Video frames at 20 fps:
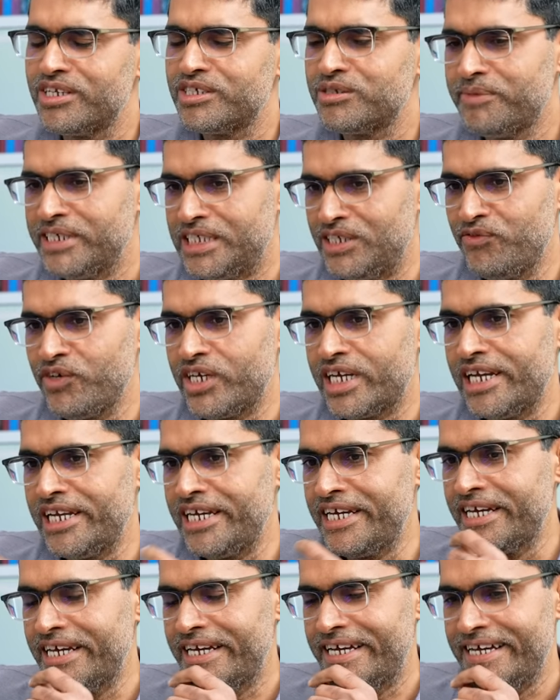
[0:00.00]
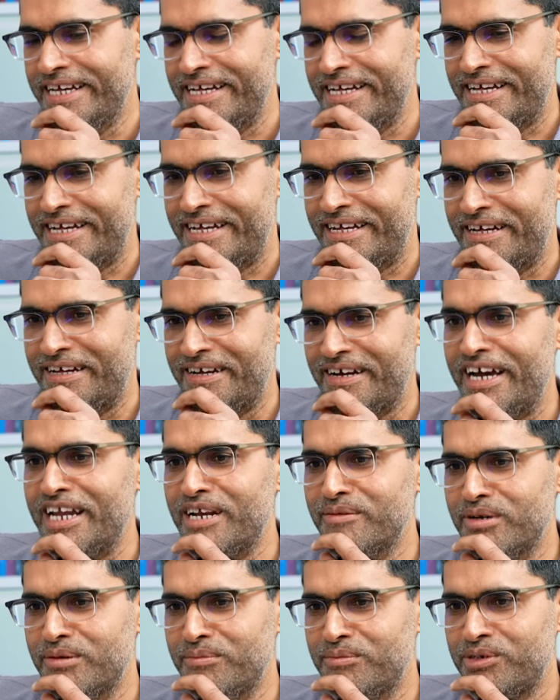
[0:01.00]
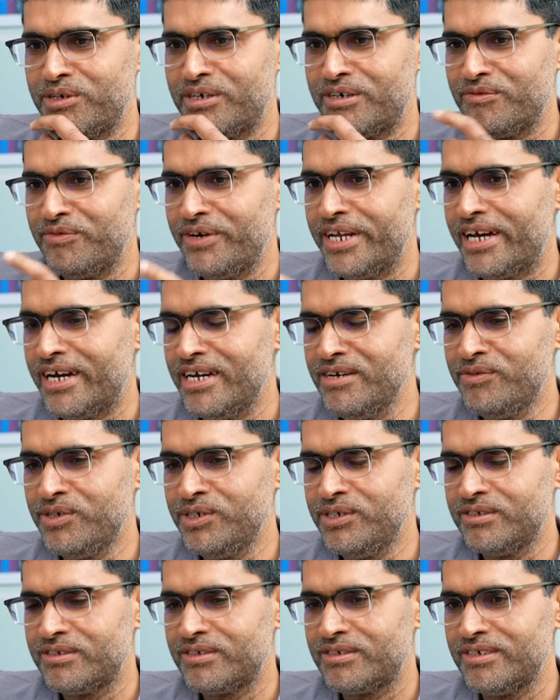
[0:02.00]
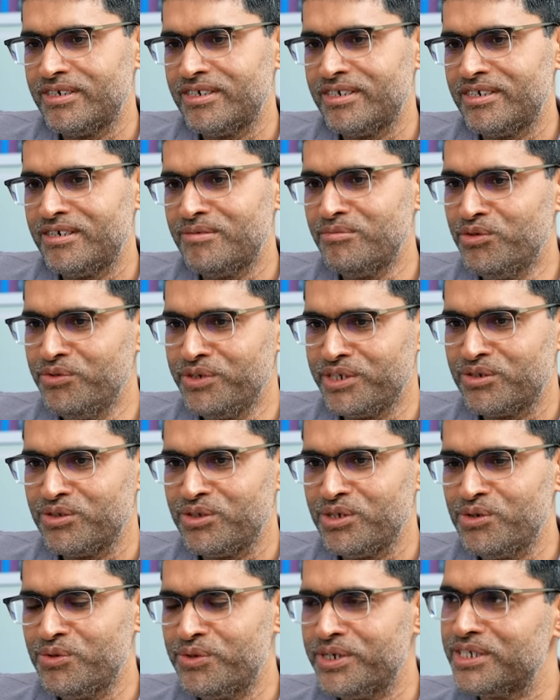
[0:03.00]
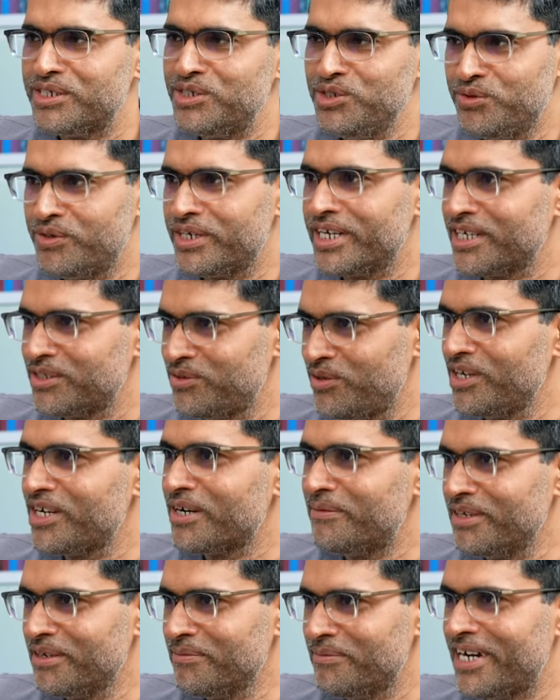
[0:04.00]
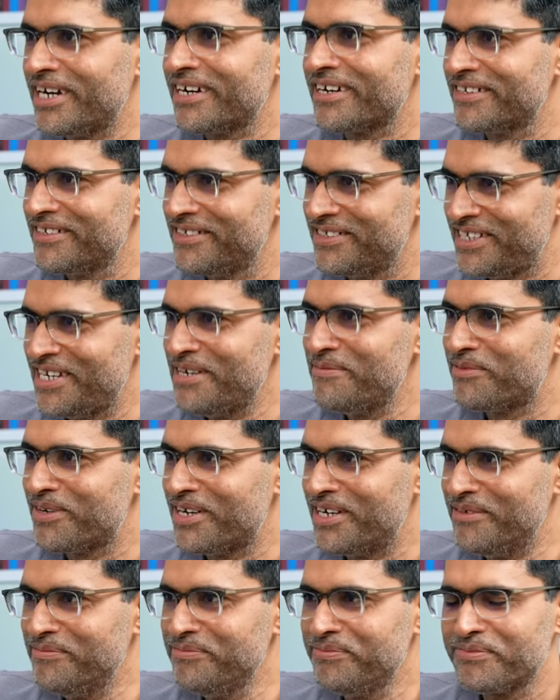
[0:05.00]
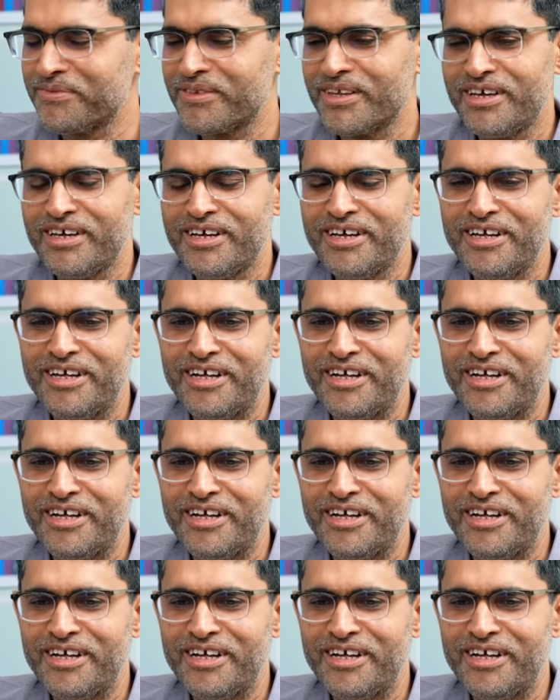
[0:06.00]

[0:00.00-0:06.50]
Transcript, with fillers: Specifically, uh, I remember when I was uh, moving to the US, you were actually yeah. coming back right. at the same time. Yeah.